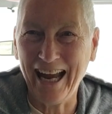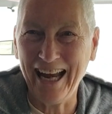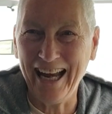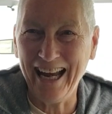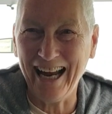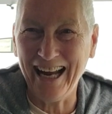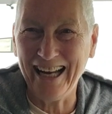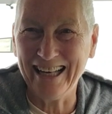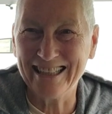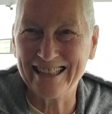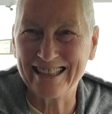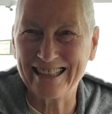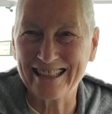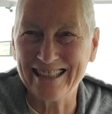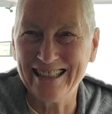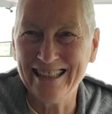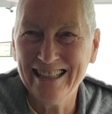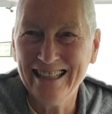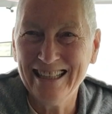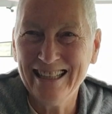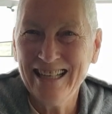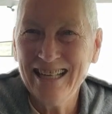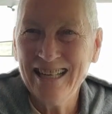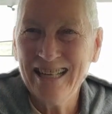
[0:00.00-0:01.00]
that.
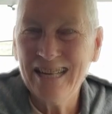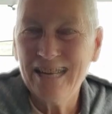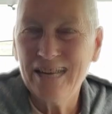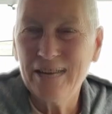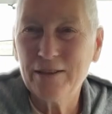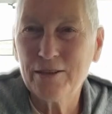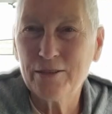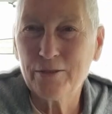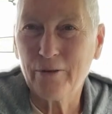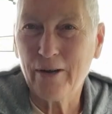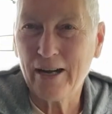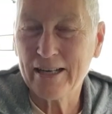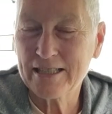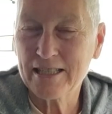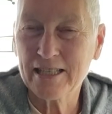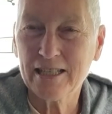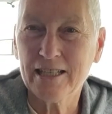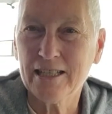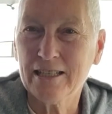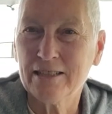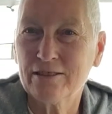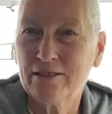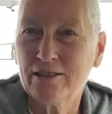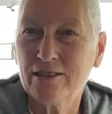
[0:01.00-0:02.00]
So I
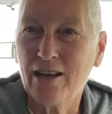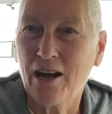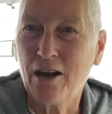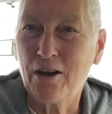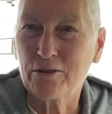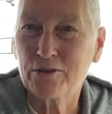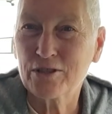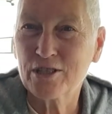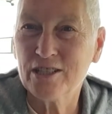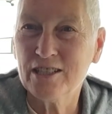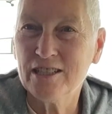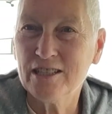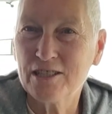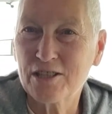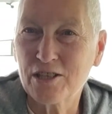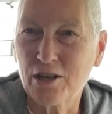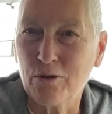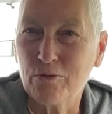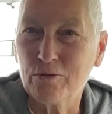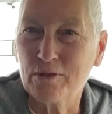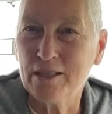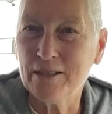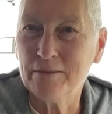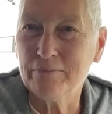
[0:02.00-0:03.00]
sent it to the auction and
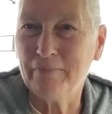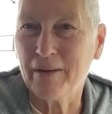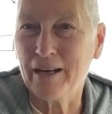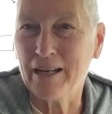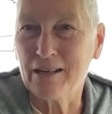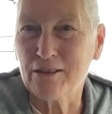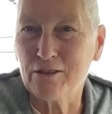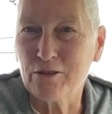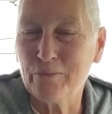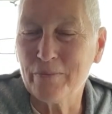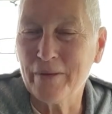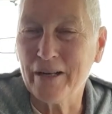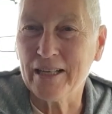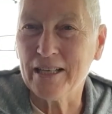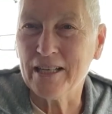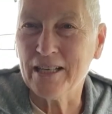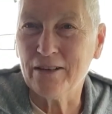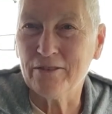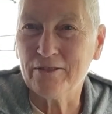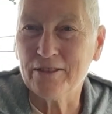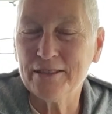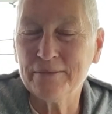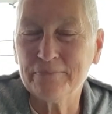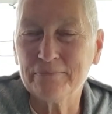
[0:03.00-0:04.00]
sold it, made a little money
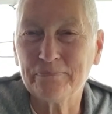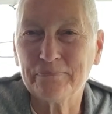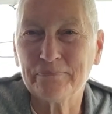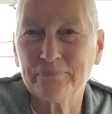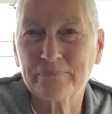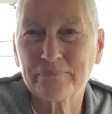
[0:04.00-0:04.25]
on it.